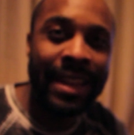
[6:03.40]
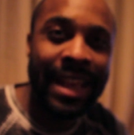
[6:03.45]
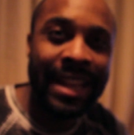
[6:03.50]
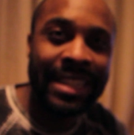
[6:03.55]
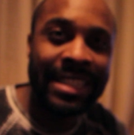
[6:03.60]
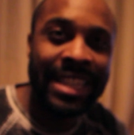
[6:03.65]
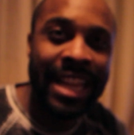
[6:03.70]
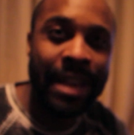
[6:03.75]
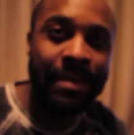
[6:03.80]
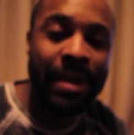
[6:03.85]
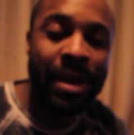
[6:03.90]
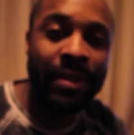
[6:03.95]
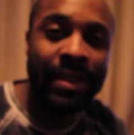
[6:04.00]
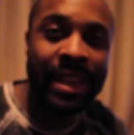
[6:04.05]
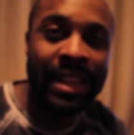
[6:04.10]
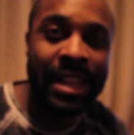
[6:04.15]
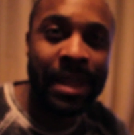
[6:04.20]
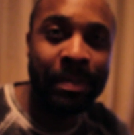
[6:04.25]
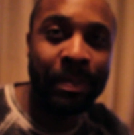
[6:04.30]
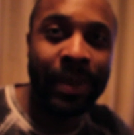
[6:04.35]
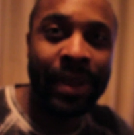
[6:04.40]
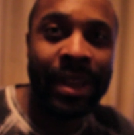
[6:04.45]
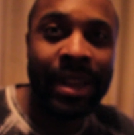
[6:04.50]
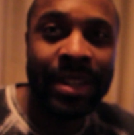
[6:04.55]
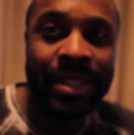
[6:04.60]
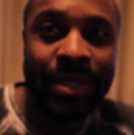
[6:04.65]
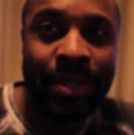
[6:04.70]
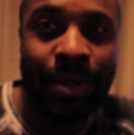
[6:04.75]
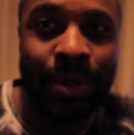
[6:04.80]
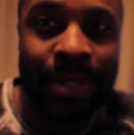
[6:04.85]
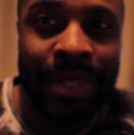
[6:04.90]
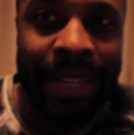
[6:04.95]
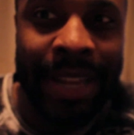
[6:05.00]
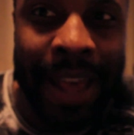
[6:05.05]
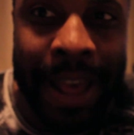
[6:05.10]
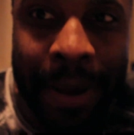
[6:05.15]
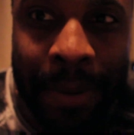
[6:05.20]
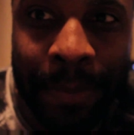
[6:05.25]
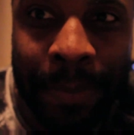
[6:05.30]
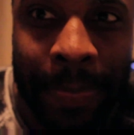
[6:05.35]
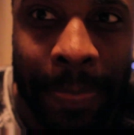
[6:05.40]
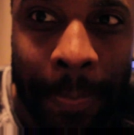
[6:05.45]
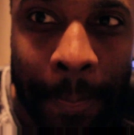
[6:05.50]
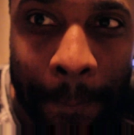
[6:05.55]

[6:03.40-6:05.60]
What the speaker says: next time I'll get the blur sorted out.